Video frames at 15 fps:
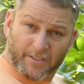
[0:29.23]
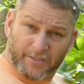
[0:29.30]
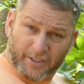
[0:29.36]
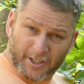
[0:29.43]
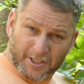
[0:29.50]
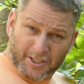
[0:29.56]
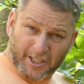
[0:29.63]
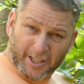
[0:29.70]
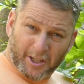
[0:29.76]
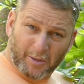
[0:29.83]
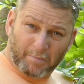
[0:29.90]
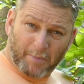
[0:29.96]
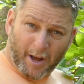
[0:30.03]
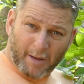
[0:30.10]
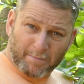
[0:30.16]
There's little
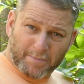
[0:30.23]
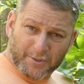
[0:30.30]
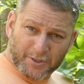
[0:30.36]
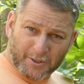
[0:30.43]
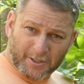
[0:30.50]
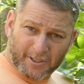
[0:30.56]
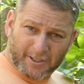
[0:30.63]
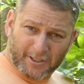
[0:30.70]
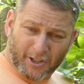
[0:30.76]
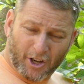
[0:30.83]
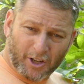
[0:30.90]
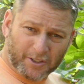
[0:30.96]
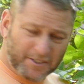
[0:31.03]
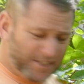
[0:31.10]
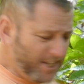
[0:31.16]
bumps, or
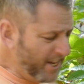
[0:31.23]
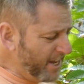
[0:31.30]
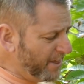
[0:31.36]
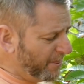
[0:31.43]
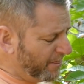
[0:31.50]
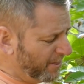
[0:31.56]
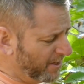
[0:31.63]
called teeth.